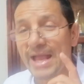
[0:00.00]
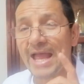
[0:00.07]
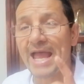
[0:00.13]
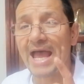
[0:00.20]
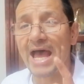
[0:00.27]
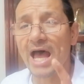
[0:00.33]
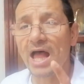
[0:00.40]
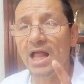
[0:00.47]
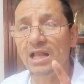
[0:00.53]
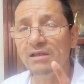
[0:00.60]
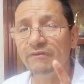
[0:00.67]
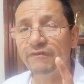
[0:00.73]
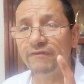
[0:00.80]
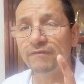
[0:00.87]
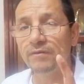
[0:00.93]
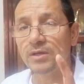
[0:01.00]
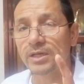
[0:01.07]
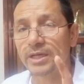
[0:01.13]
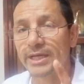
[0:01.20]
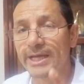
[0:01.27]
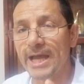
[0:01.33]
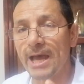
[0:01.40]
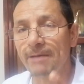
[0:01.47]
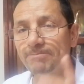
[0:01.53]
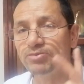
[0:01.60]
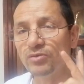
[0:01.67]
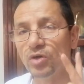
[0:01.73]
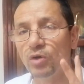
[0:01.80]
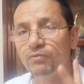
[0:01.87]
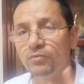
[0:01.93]
half cup
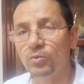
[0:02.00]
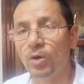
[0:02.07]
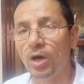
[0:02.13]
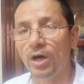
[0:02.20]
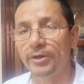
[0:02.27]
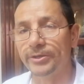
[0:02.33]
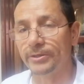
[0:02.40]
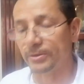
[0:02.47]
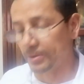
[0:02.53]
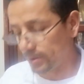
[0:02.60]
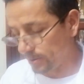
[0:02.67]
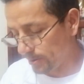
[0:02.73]
of water.